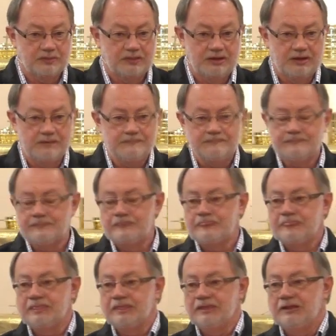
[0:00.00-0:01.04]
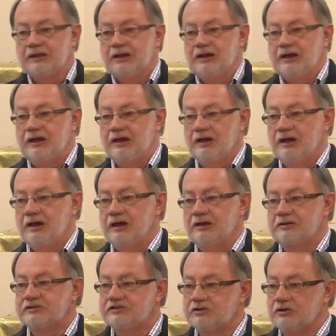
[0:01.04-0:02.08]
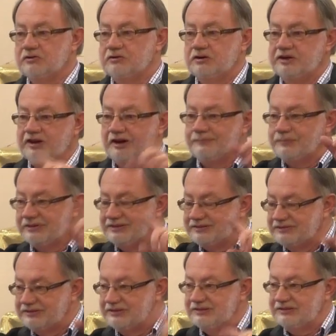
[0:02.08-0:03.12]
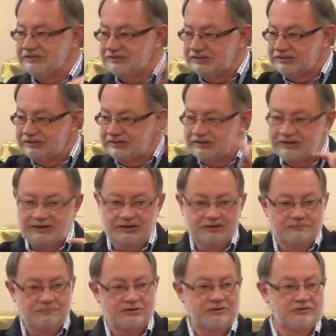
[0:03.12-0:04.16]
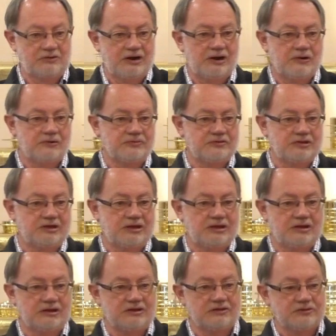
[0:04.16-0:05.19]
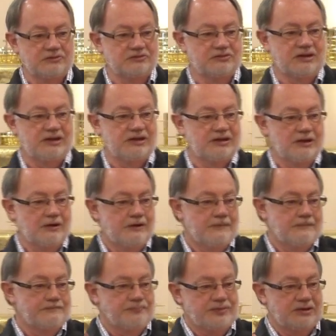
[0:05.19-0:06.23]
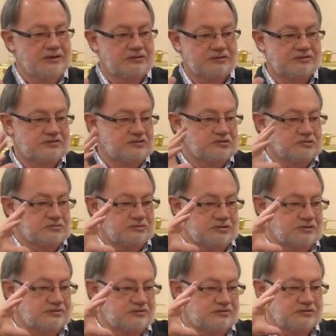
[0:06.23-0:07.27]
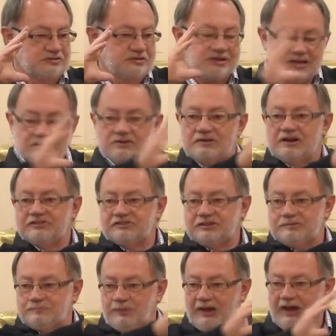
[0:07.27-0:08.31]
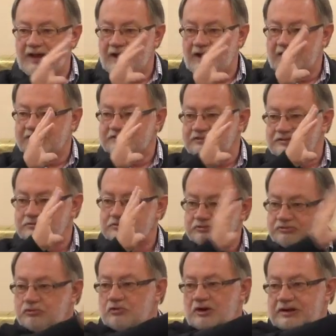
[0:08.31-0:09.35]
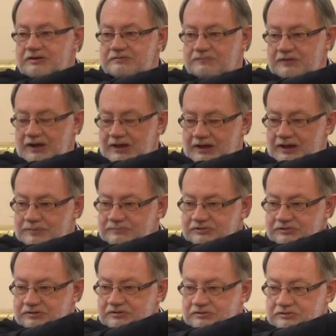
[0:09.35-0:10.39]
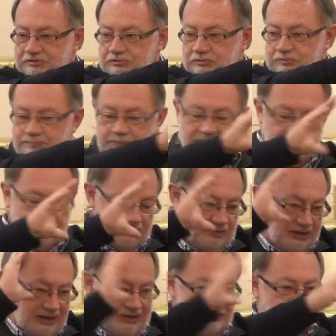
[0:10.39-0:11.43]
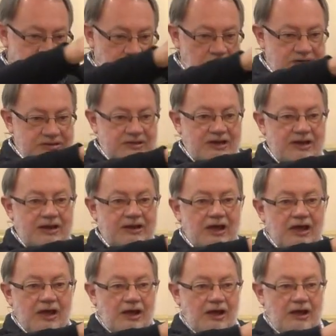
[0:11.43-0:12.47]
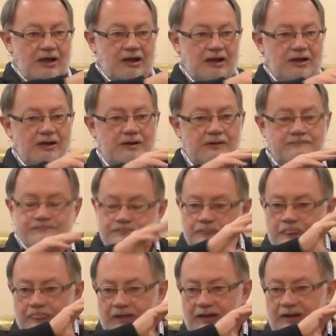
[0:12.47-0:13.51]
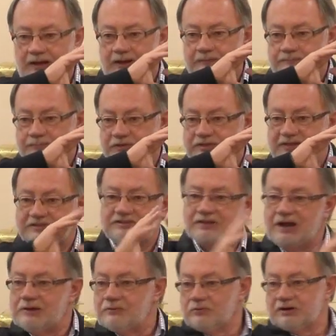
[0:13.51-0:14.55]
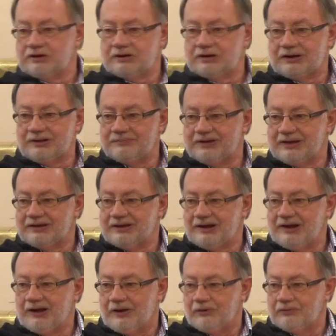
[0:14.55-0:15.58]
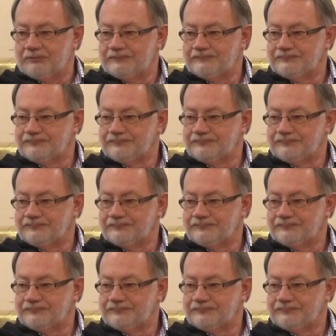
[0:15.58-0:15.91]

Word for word: Okay? And showed her a couple of things that, that had been around, and it was like, it's the, this is an interesting past. It was great times in Duke Bakery. I enjoyed that. Um, uh, but that's not where I'm at now.